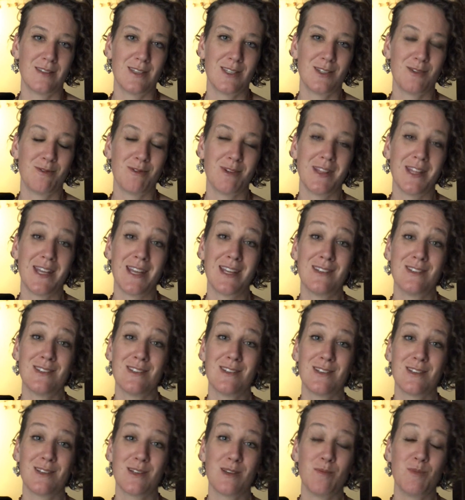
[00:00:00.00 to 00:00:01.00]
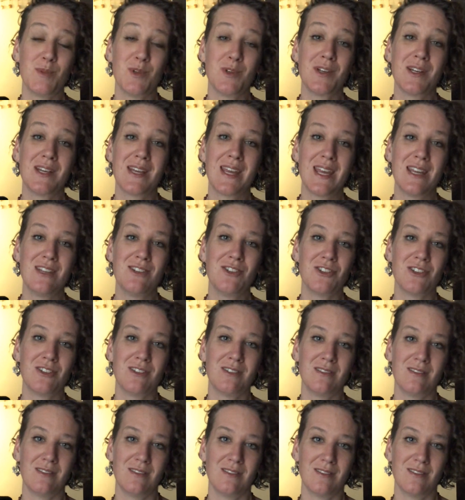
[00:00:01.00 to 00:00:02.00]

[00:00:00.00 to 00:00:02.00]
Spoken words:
This relates to communication,